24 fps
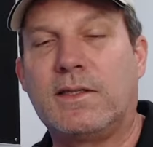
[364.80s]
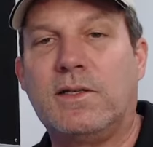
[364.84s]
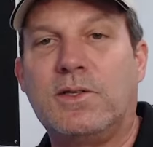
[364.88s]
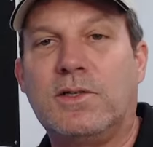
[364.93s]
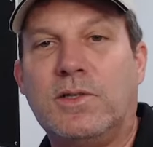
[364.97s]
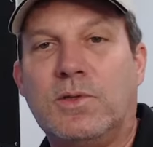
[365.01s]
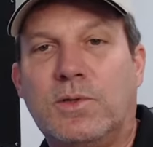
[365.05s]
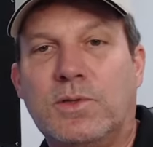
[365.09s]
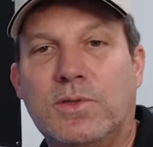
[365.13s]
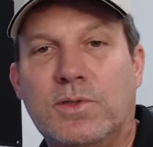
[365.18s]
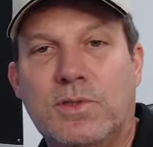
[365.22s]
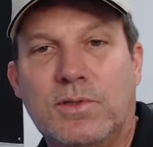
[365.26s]
there
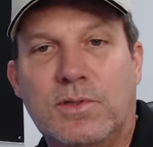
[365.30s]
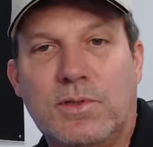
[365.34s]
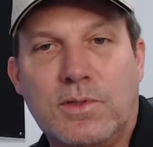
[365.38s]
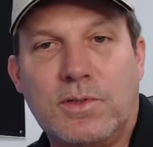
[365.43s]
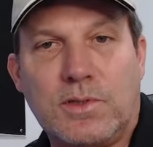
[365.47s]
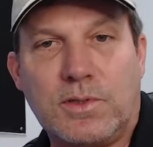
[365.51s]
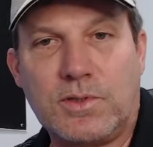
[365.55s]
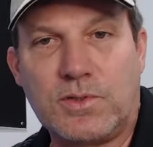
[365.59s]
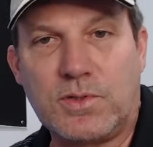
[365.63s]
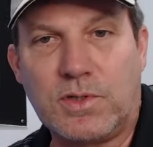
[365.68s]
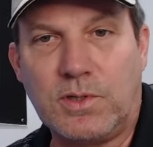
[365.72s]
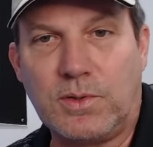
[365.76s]
going to your
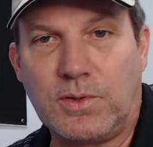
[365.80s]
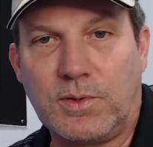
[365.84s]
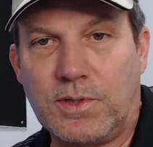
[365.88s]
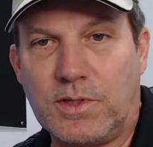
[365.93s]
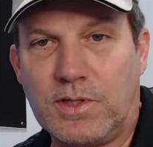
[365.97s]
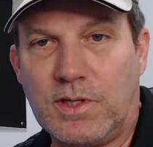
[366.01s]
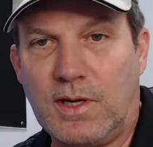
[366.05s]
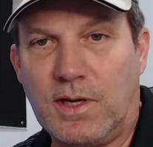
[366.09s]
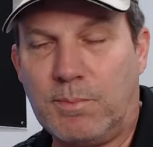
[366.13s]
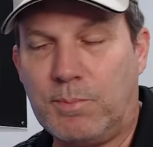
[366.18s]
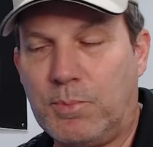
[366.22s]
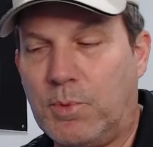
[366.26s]
controller
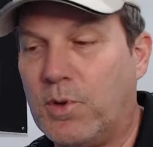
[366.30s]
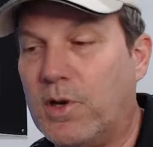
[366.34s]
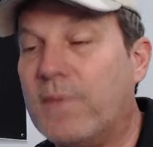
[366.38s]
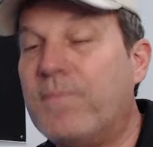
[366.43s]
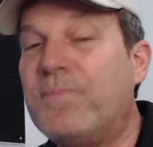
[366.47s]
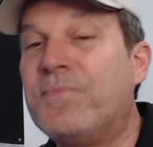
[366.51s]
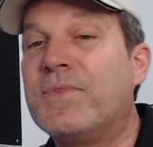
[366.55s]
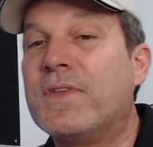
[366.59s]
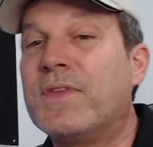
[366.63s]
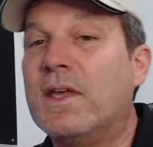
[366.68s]
at that point.